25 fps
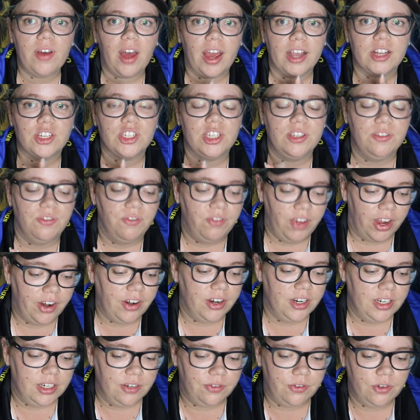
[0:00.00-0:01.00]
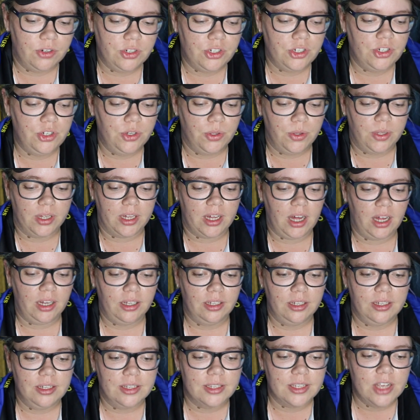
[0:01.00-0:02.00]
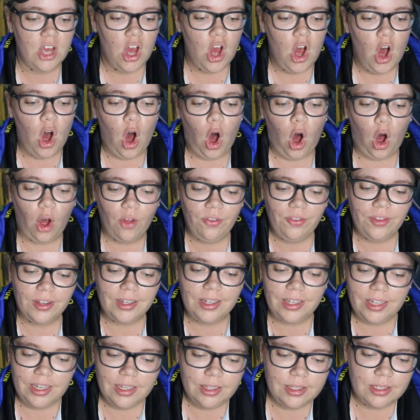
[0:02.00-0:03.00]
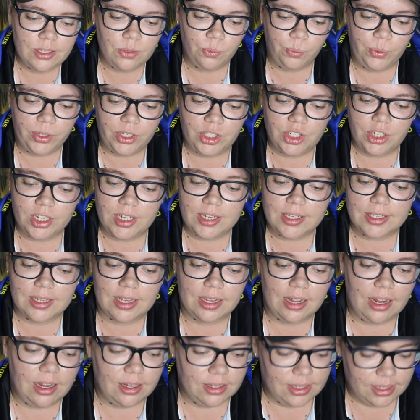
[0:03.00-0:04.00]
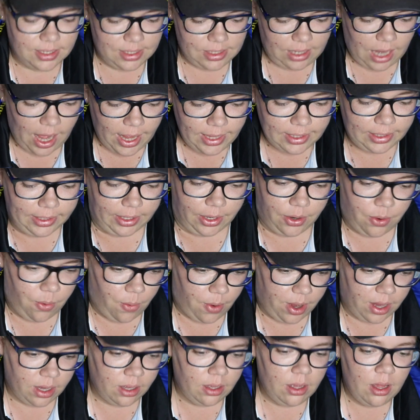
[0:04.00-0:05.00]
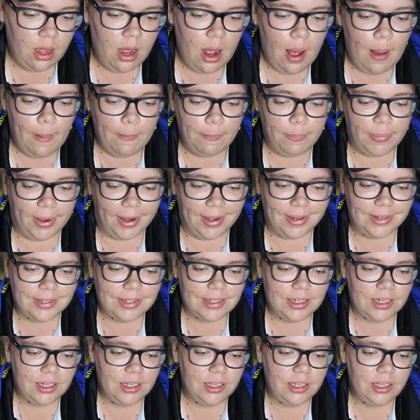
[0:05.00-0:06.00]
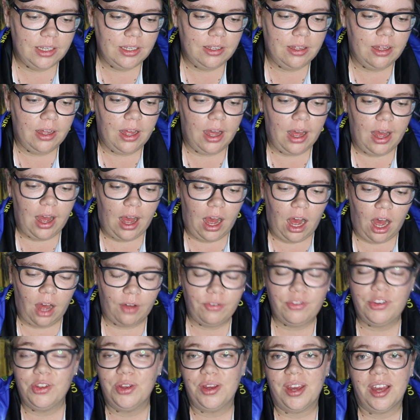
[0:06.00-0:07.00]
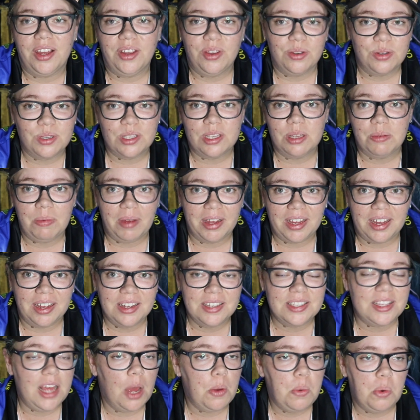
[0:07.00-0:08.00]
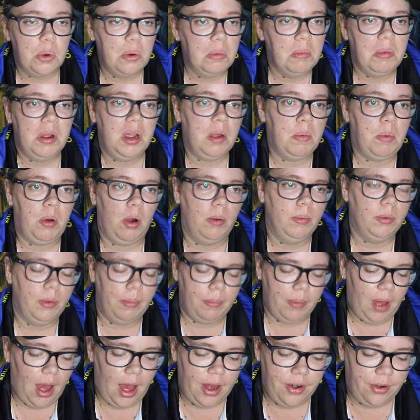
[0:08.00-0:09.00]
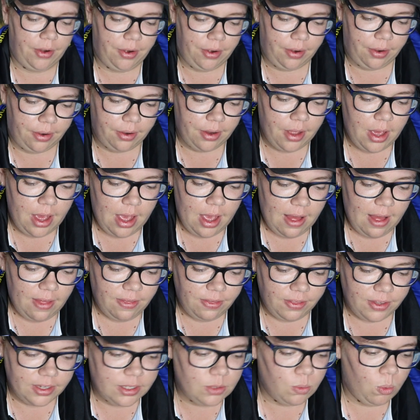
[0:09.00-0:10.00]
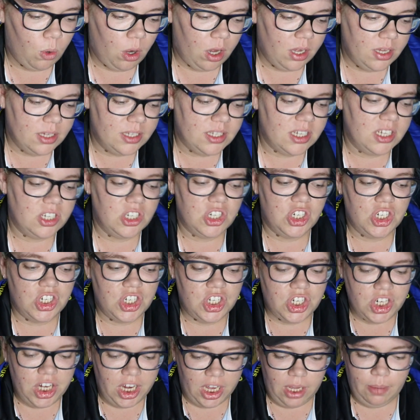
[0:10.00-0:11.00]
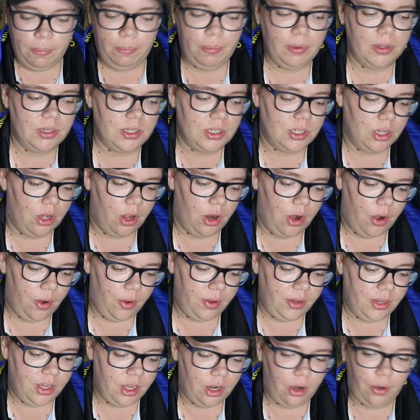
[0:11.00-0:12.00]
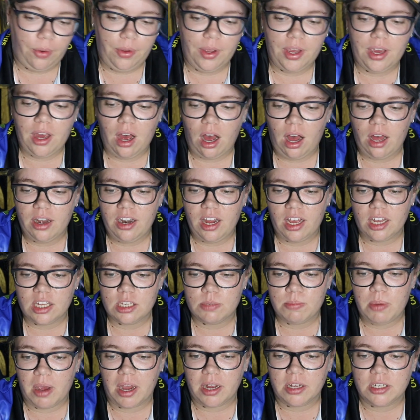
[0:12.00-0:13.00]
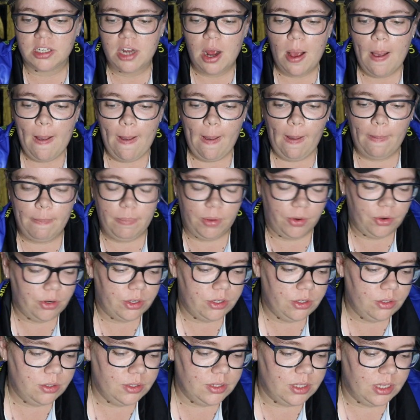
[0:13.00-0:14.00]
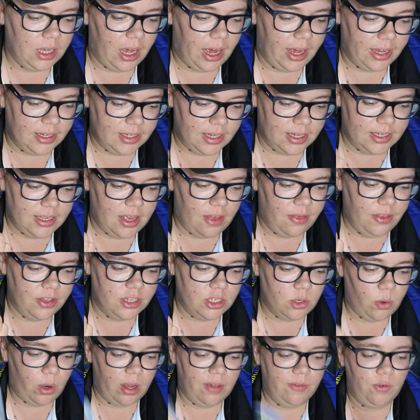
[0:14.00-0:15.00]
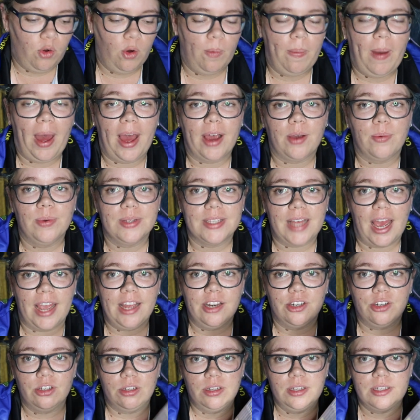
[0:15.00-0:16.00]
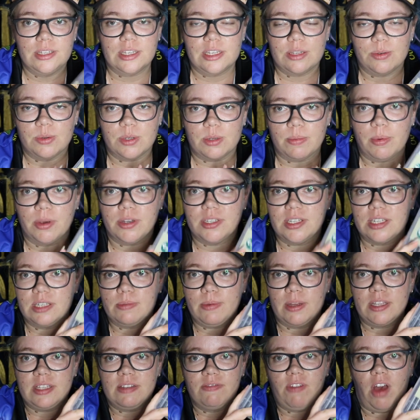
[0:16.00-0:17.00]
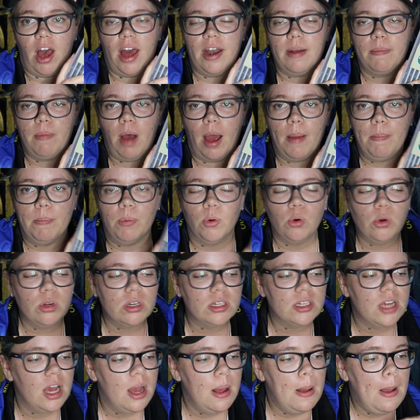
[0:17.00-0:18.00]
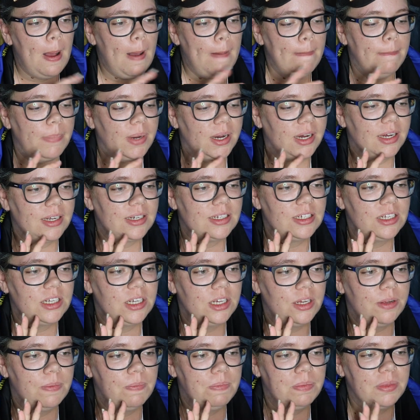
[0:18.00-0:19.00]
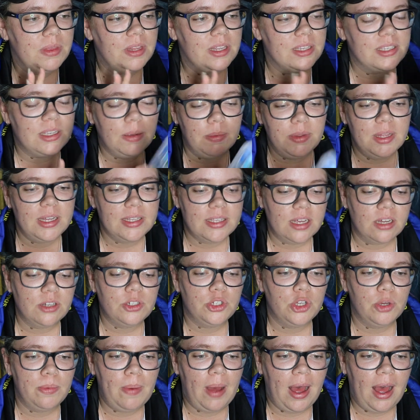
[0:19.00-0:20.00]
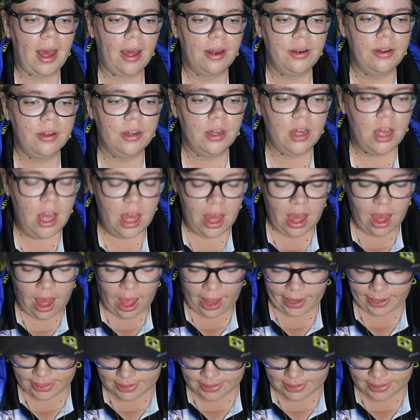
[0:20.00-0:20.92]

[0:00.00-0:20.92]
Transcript: are actually very different to the colors on the lids, which is slightly annoying, but after you get used to them, I guess that wouldn't be a problem. I don't know. This was cheap, so you know, you can't expect miracles. As I said, this 24-pack was $8. This was the most expensive item I bought, but some of these aren't too bad. I